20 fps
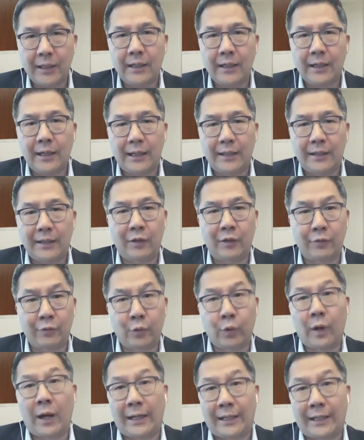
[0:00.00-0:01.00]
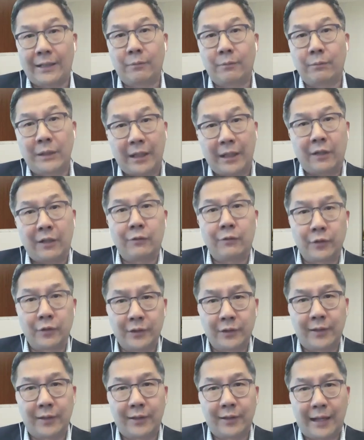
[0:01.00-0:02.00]
and therefore I can be helpful
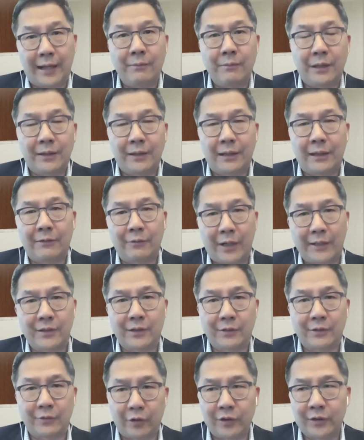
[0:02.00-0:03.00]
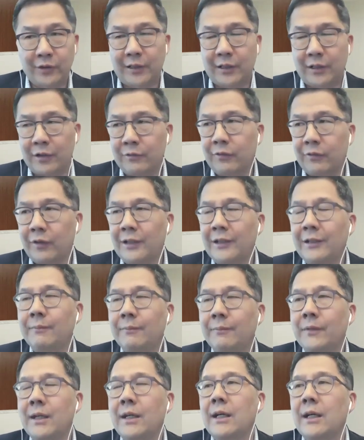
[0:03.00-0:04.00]
to them, and vice versa, hopefully.
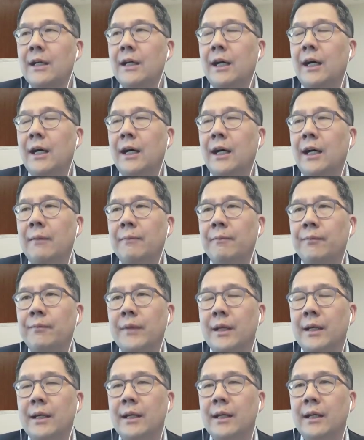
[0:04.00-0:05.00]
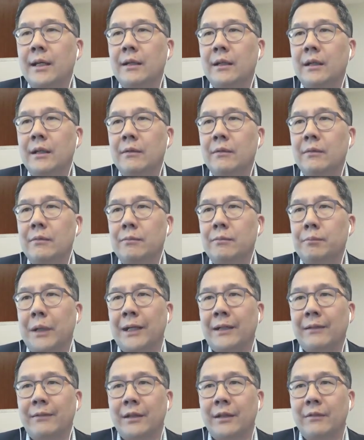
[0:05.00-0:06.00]

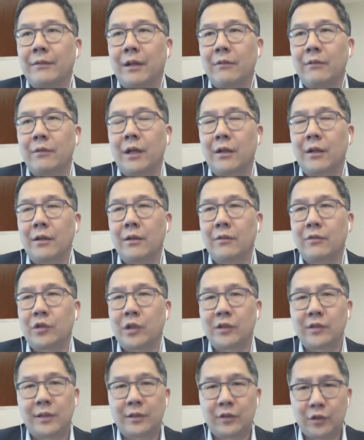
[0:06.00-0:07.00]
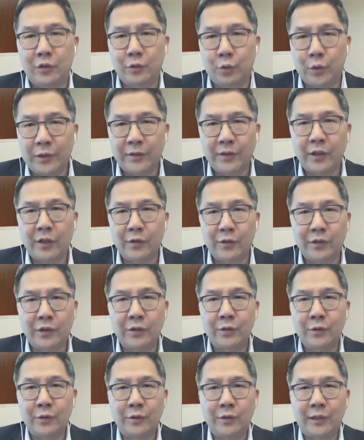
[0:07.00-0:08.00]
But just as you wouldn't go
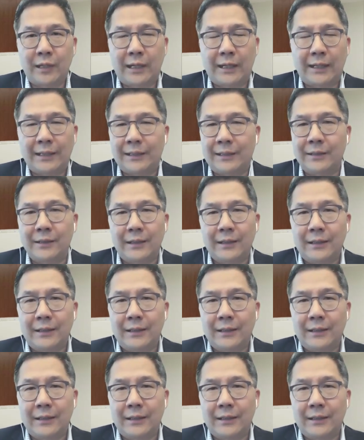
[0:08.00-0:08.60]
to a